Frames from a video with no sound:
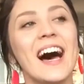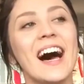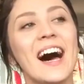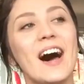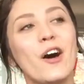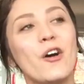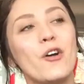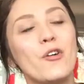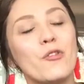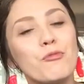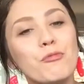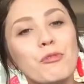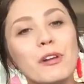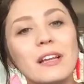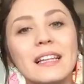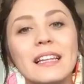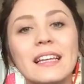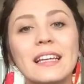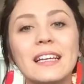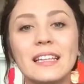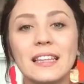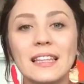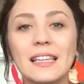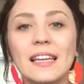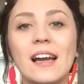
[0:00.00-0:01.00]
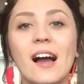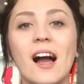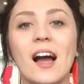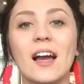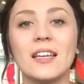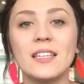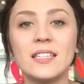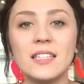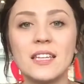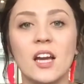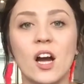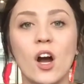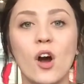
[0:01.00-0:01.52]
a really clear
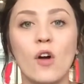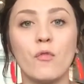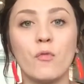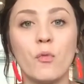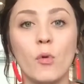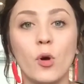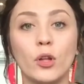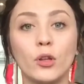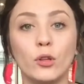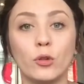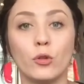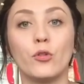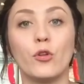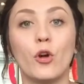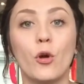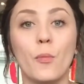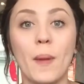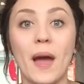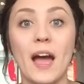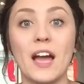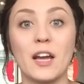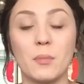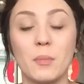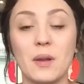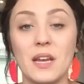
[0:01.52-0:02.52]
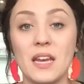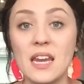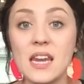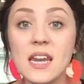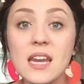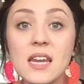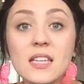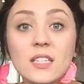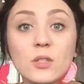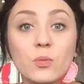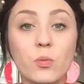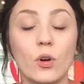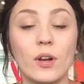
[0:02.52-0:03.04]
idea of what Ludo Bagman
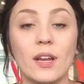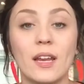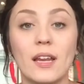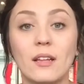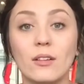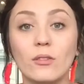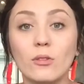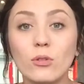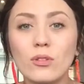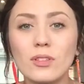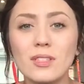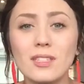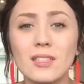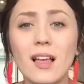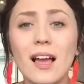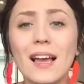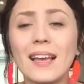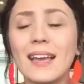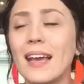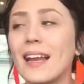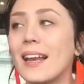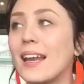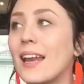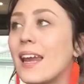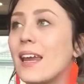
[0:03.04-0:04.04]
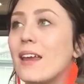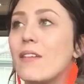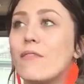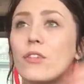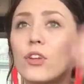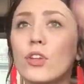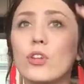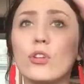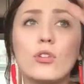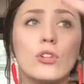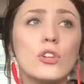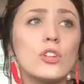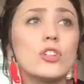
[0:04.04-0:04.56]
is, what he looks like, and
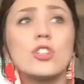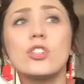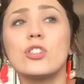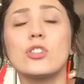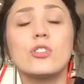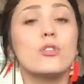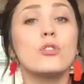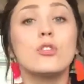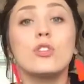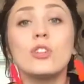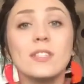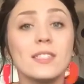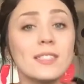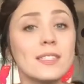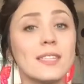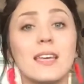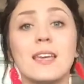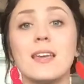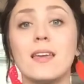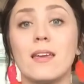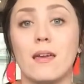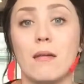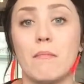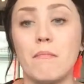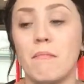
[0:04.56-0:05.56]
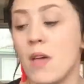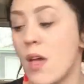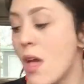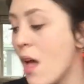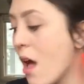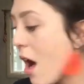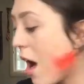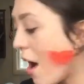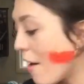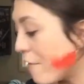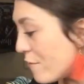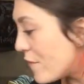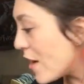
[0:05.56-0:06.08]
even you can see him.
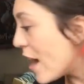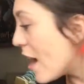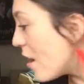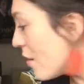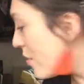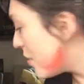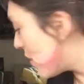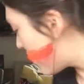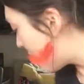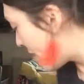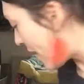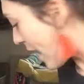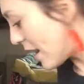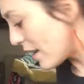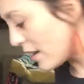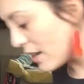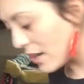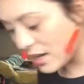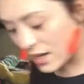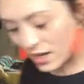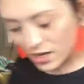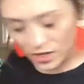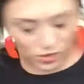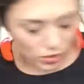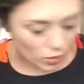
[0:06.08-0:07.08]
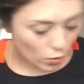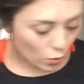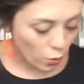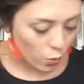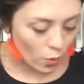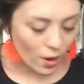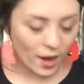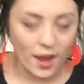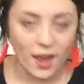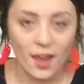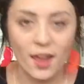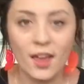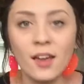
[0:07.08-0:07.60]
I found that that is
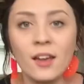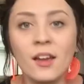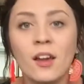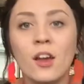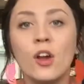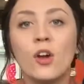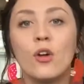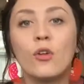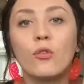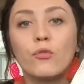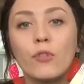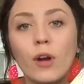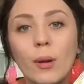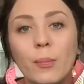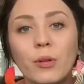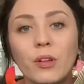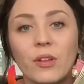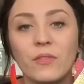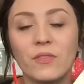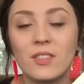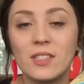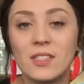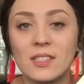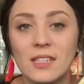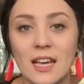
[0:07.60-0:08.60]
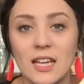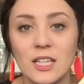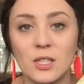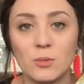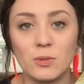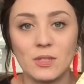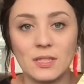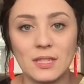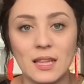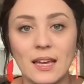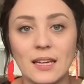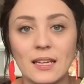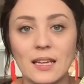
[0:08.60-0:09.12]
where Rebel of the Sands
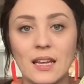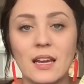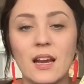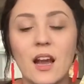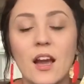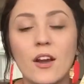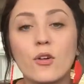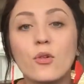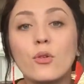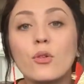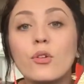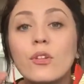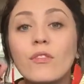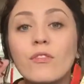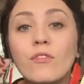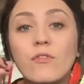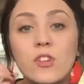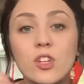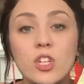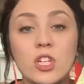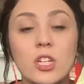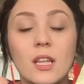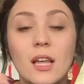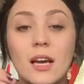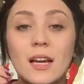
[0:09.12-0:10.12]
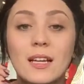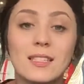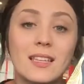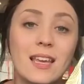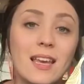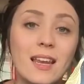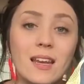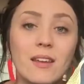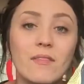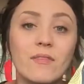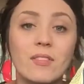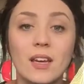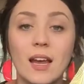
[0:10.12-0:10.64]
was lacking. I couldn't visualize
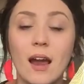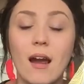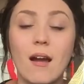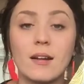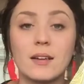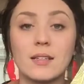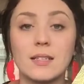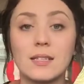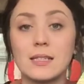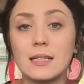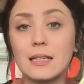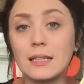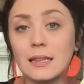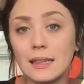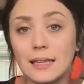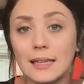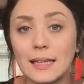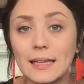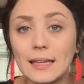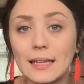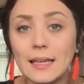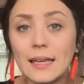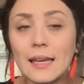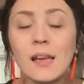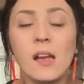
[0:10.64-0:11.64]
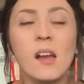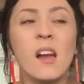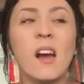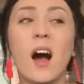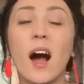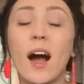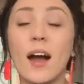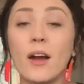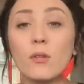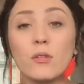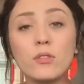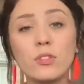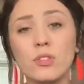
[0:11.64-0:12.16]
any of the characters clearly.
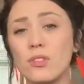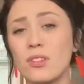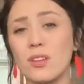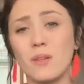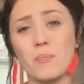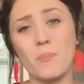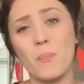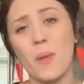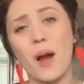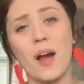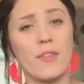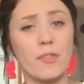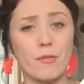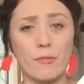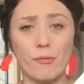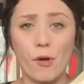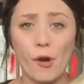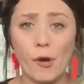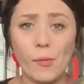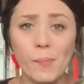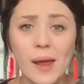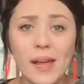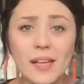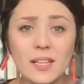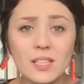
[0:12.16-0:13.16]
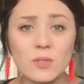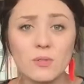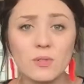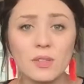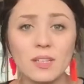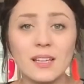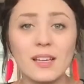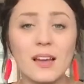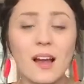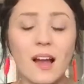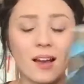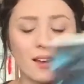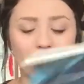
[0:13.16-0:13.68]
I also didn't buy the romance
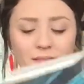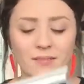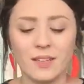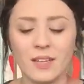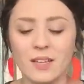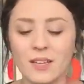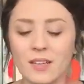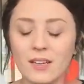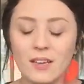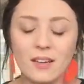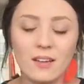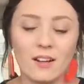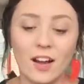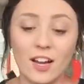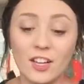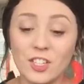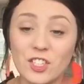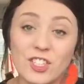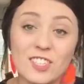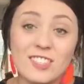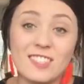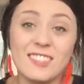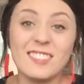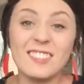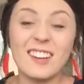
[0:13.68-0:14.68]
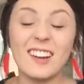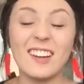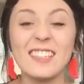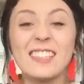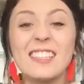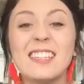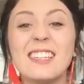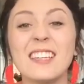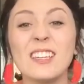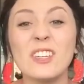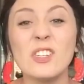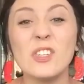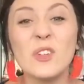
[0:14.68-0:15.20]
really. I
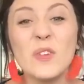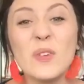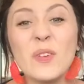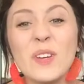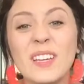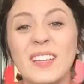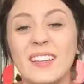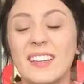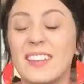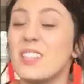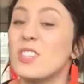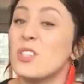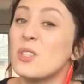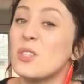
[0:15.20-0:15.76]
didn't enjoy it.